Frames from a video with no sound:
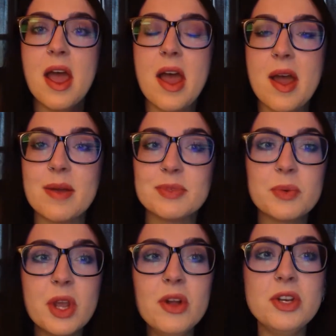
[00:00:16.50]
So
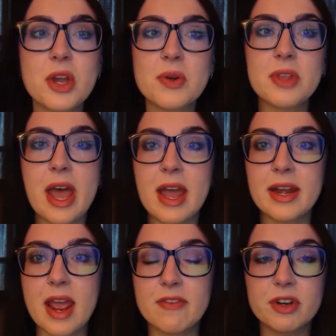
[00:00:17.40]
we all know
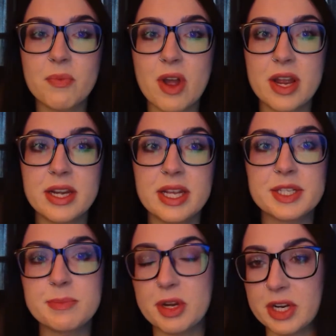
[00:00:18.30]
that everyone
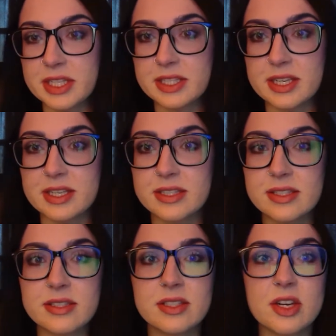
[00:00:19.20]

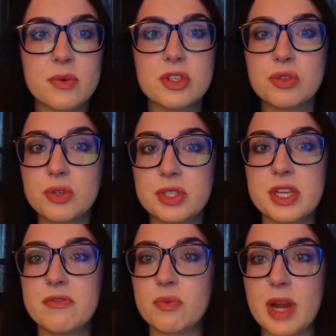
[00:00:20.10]
experiences,
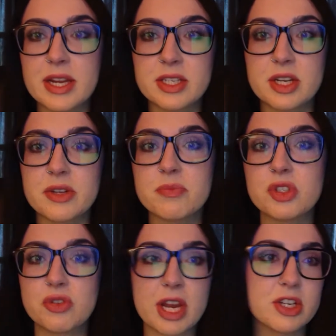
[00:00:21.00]
intrusive, random,
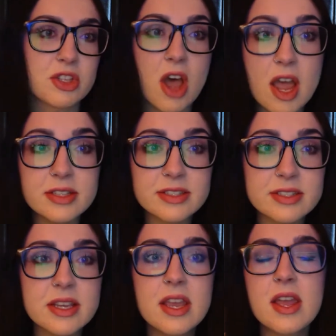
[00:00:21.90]
strange
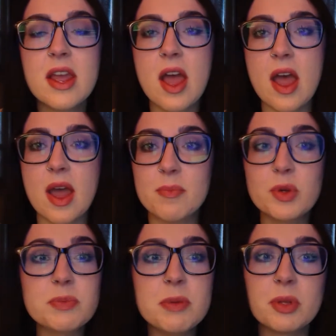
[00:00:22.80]
thoughts.
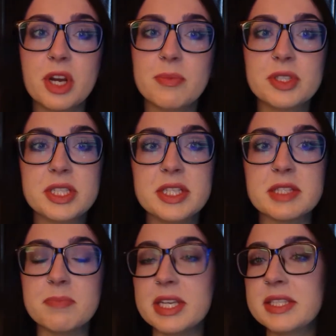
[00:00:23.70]
Most people are able to
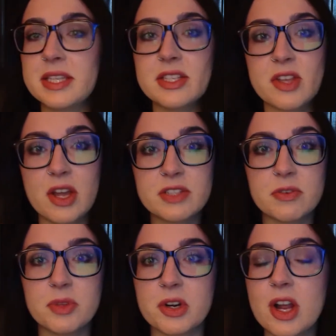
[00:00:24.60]
dismiss these thoughts
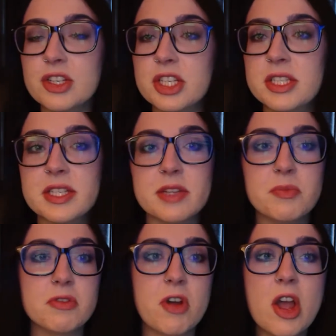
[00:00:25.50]
from their consciousness and
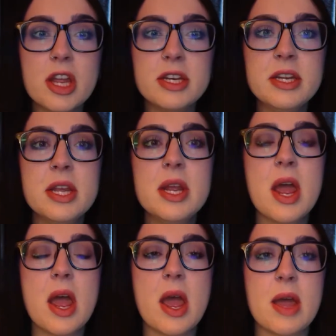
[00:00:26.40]
move on.
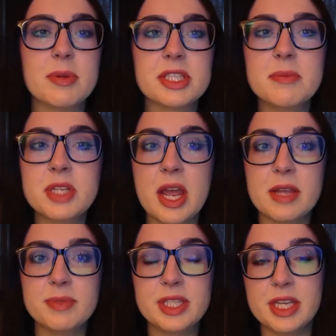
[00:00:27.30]
But
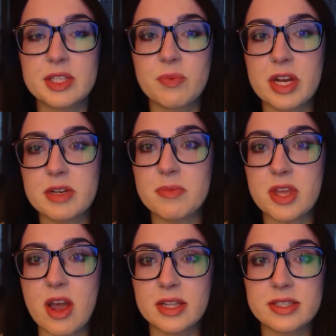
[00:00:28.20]
sometimes these random
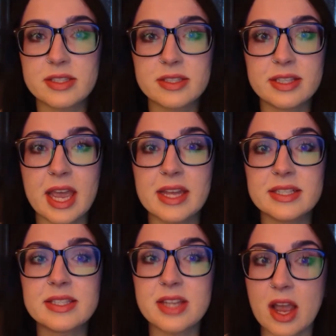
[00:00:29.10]
thoughts get
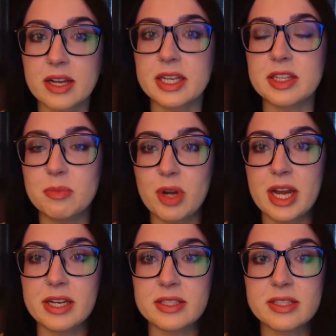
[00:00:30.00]
stuck in the
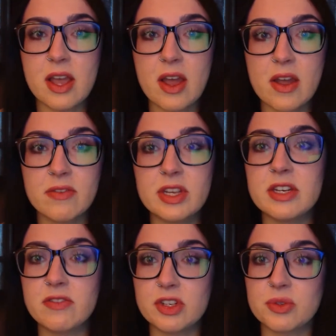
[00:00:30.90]
brains of
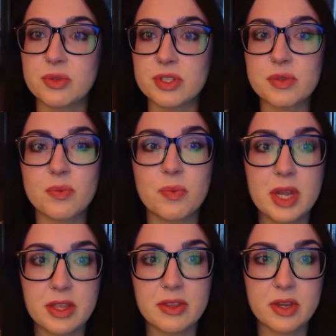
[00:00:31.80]
individuals
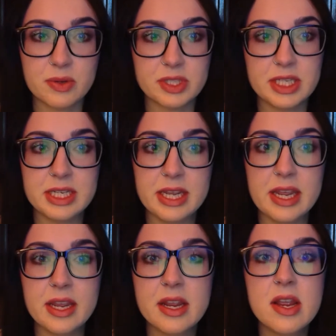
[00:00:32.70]
with
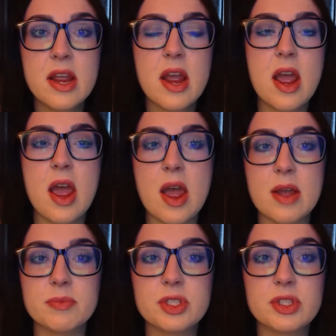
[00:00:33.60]
OCD.
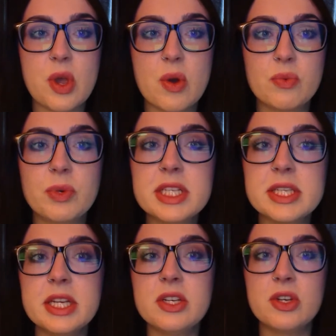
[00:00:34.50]
So
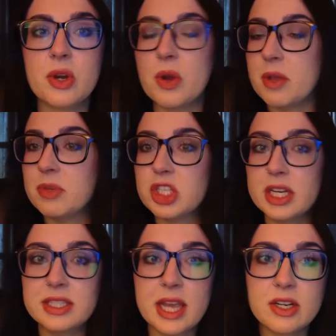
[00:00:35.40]
recent
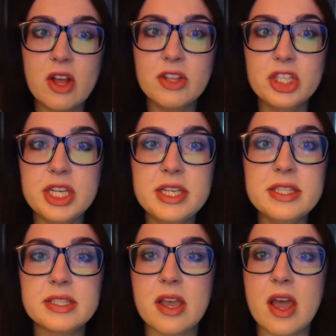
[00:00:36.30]
neuroimaging
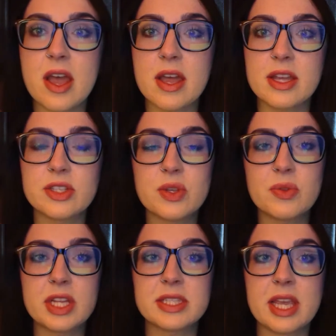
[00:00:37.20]
technologies, so
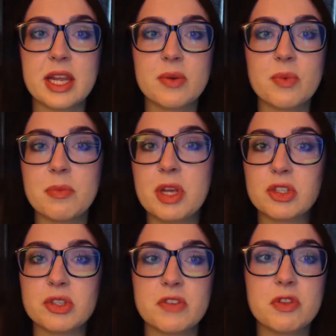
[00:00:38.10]
that's like when
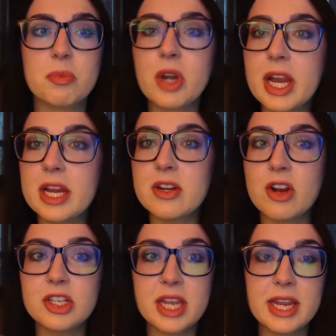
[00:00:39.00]
pictures of the brain
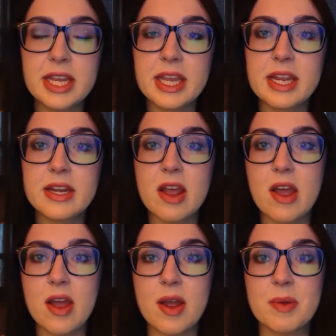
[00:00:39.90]
are taken,
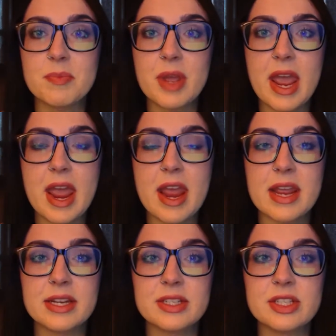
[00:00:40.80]

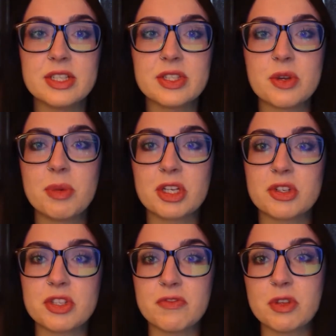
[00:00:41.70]
and so
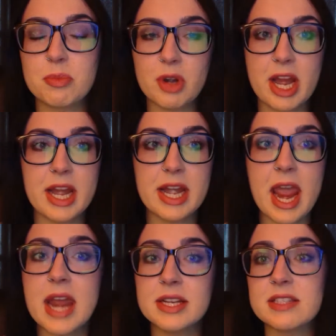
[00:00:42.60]
pictures of the brain
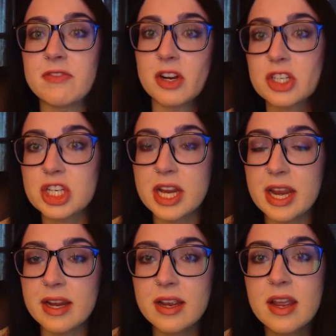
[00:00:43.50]
and its
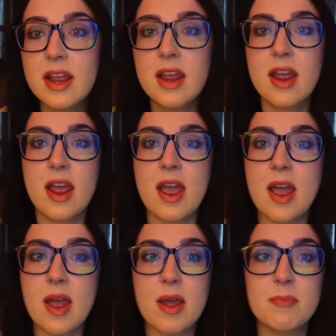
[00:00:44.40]
functioning
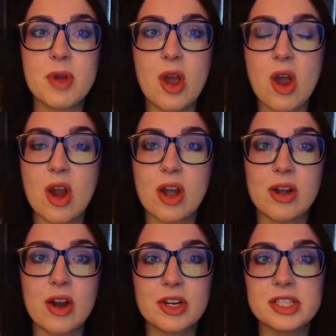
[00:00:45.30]

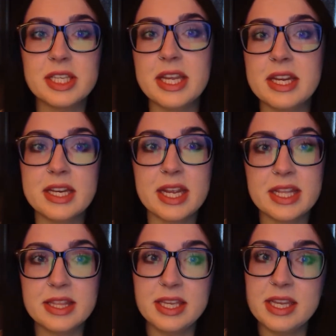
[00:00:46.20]
are seen
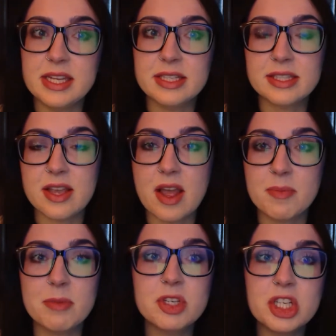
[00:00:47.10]
in these
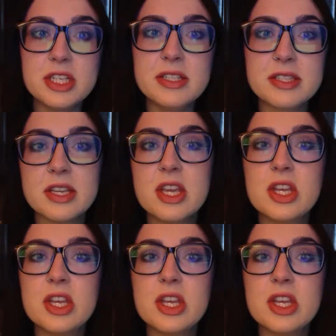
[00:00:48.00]
images.